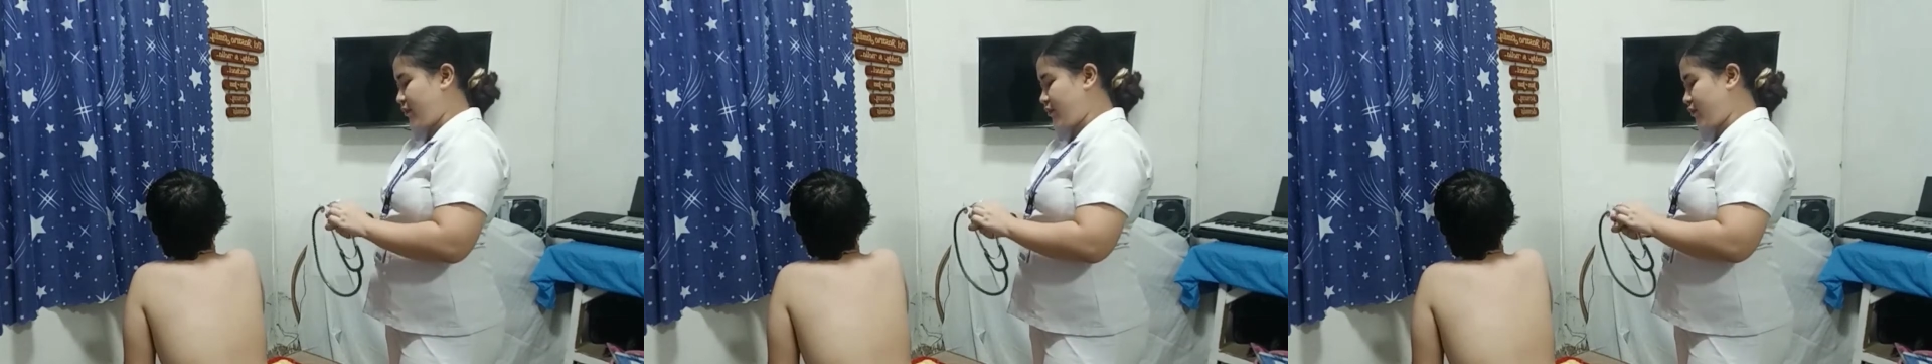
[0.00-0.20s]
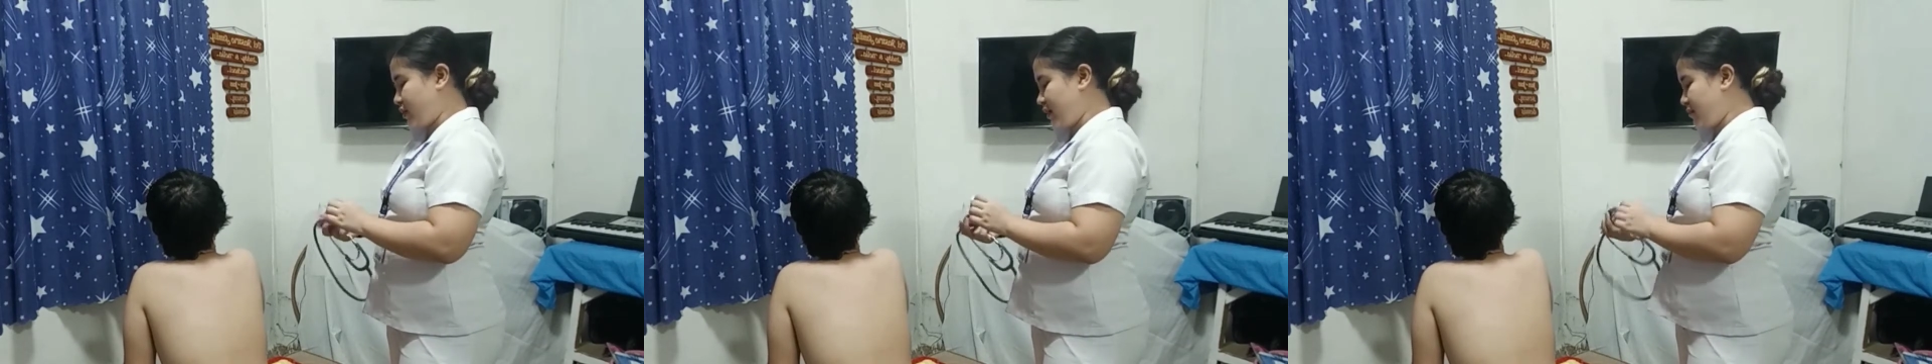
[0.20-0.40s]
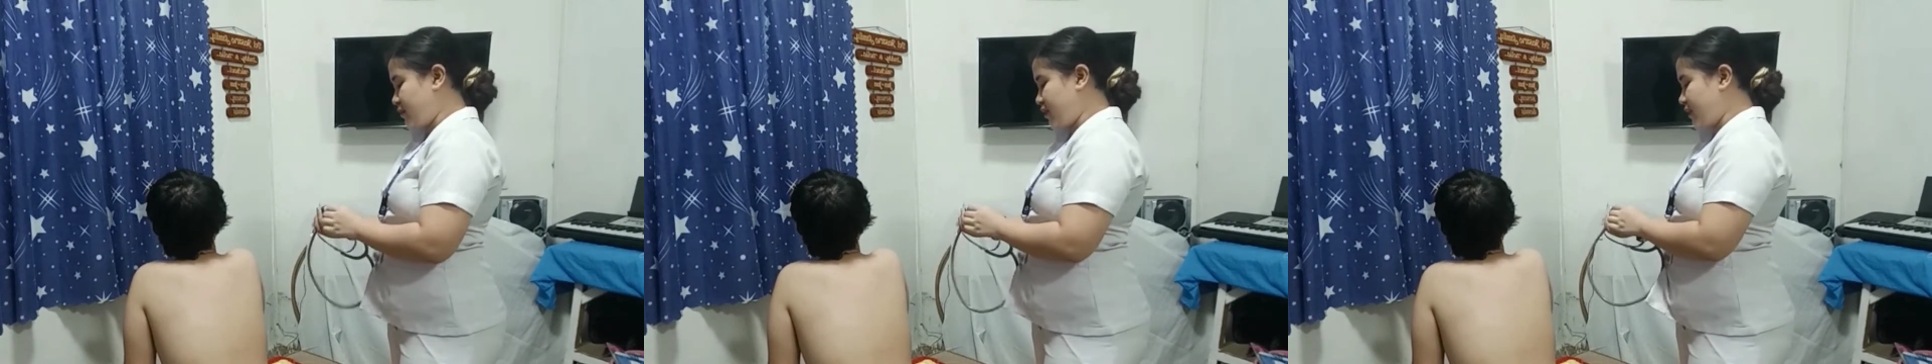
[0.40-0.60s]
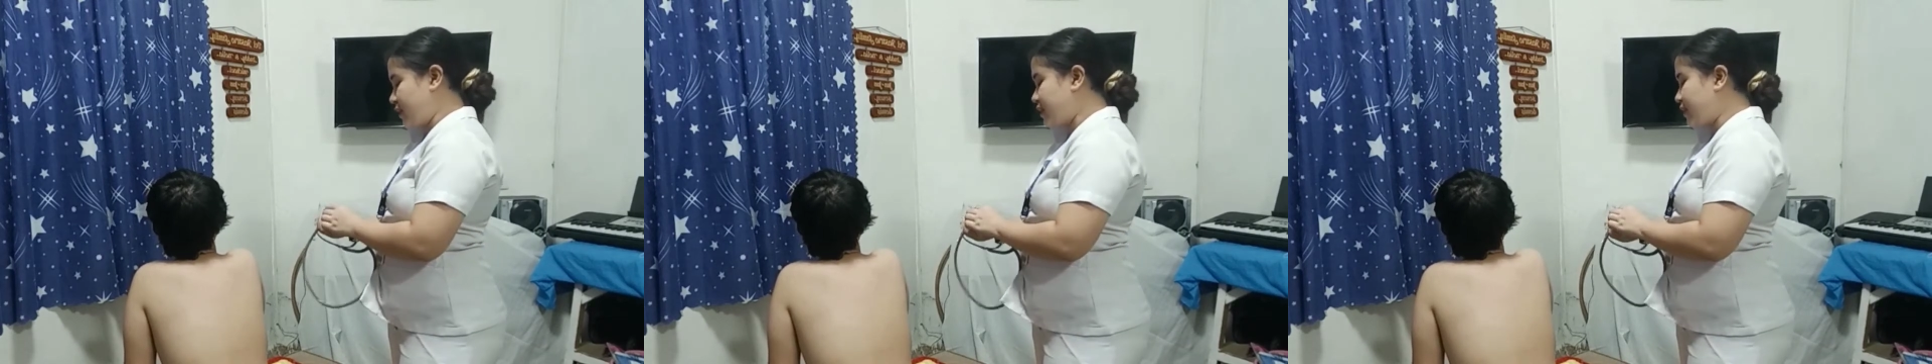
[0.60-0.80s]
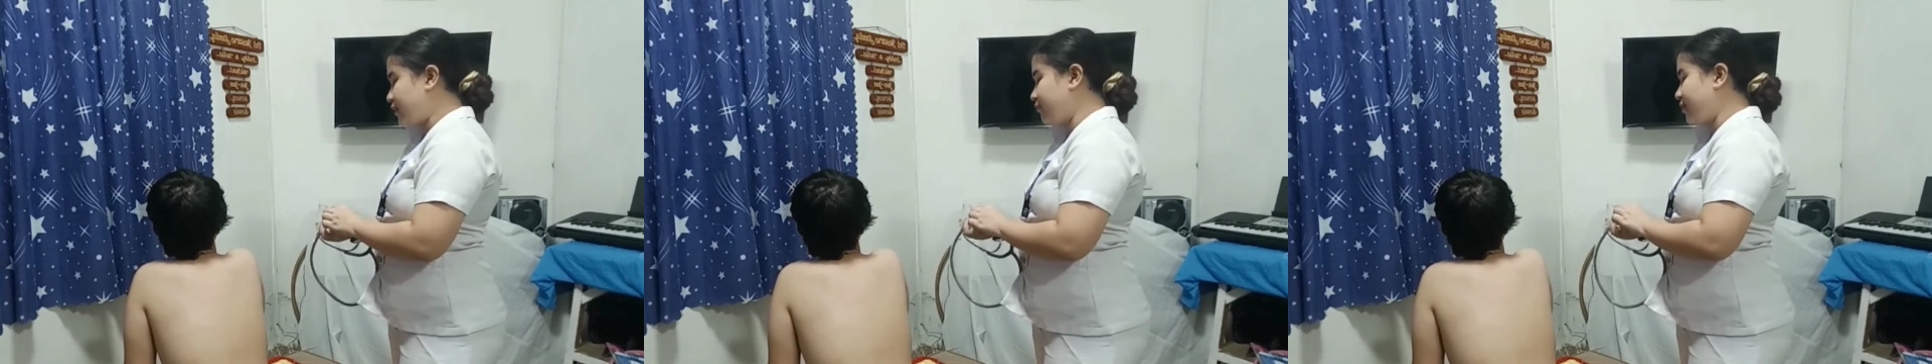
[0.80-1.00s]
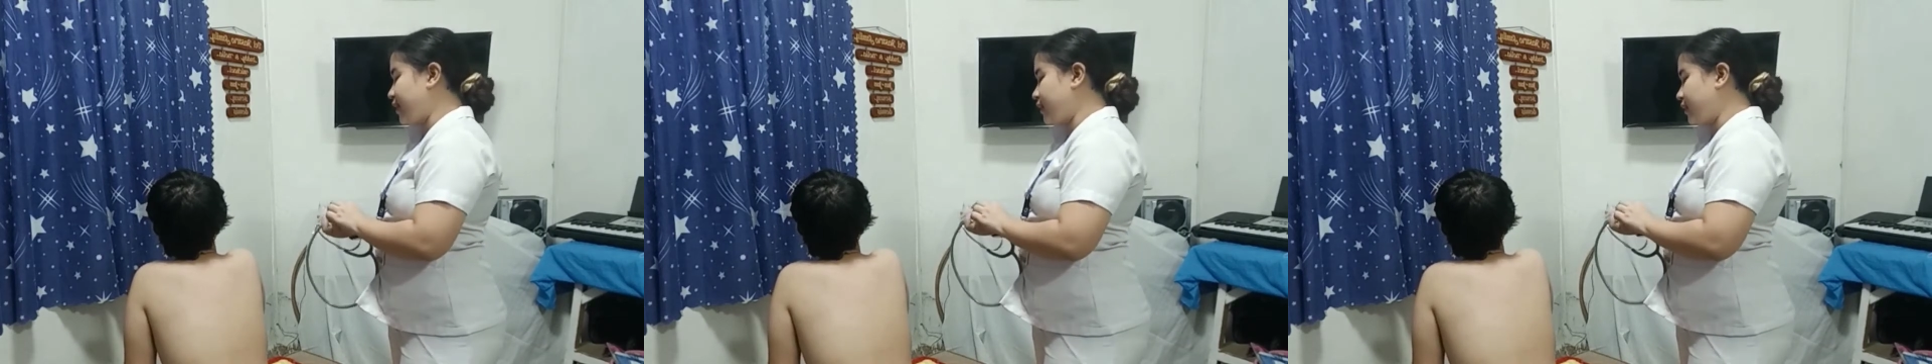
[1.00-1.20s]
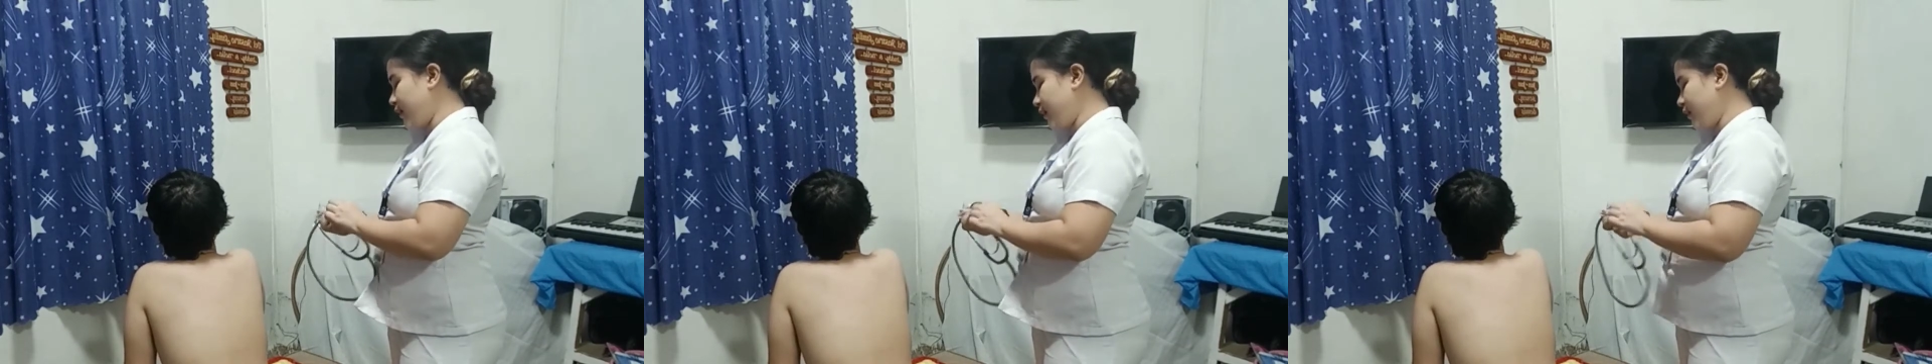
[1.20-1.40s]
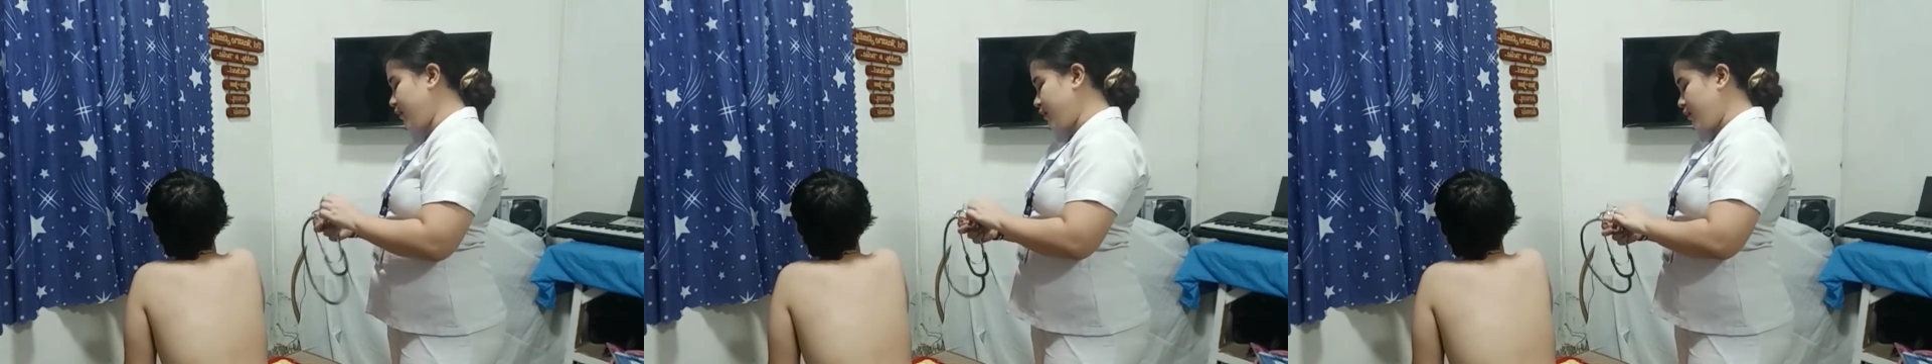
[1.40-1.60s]
So I am just disinfecting
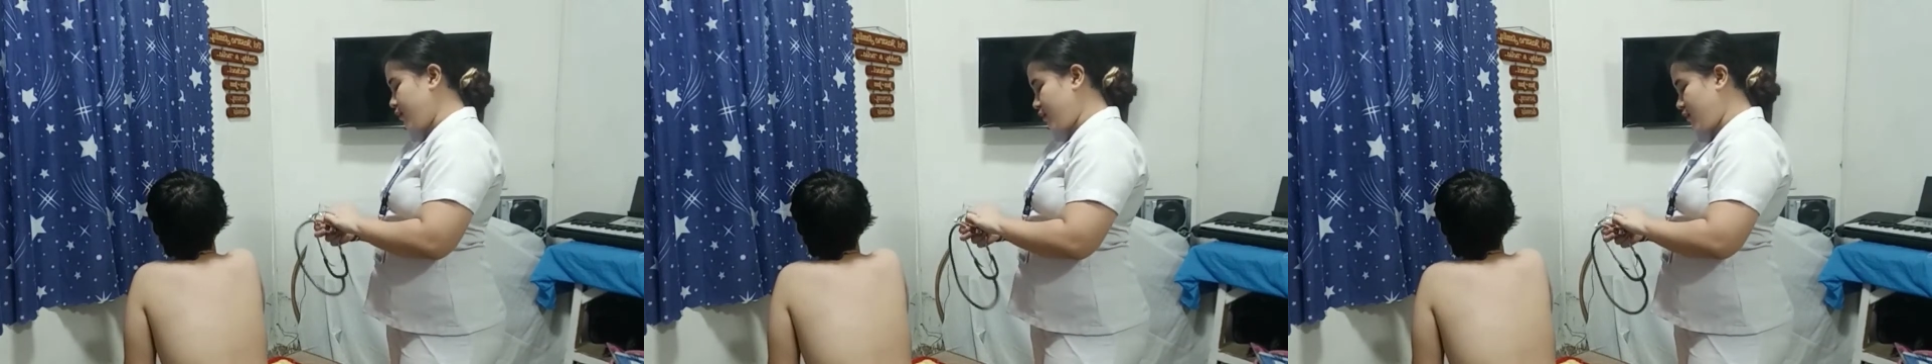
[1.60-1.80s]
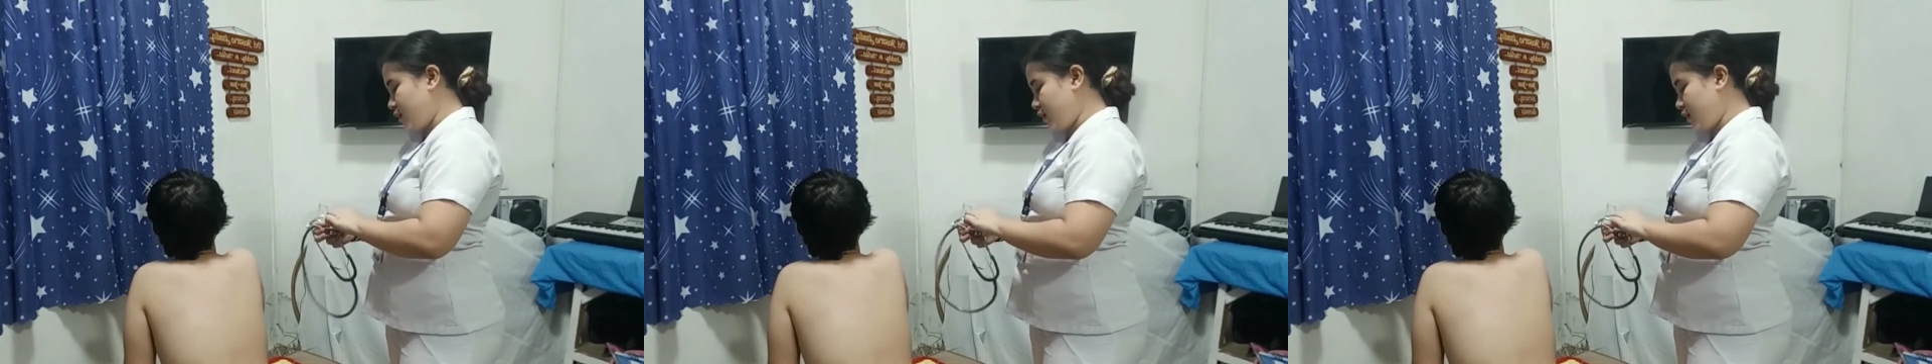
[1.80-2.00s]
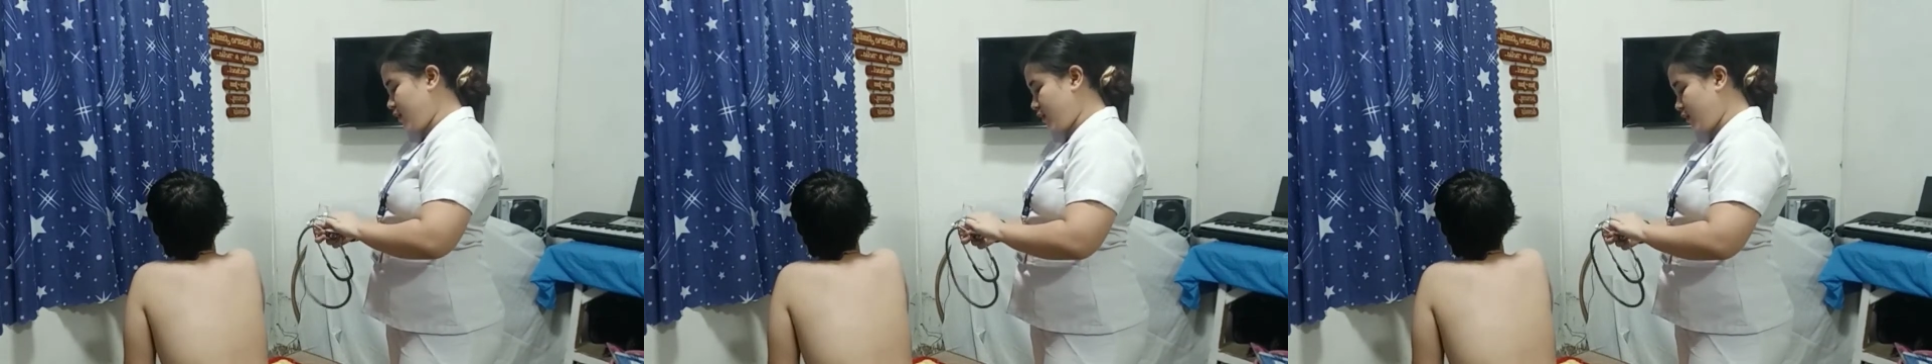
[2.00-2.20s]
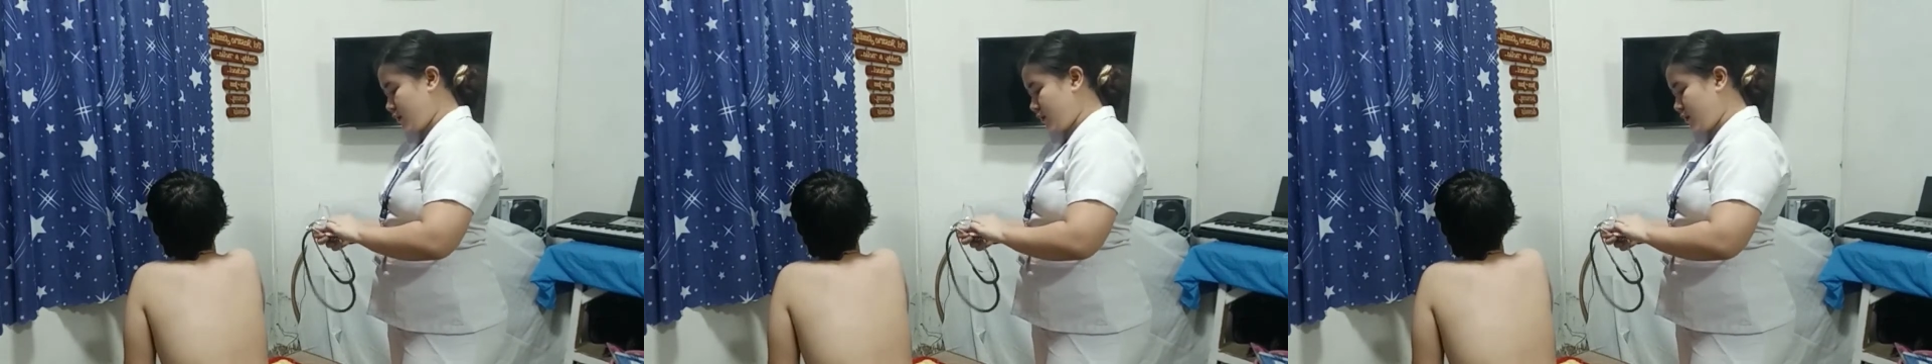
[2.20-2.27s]
the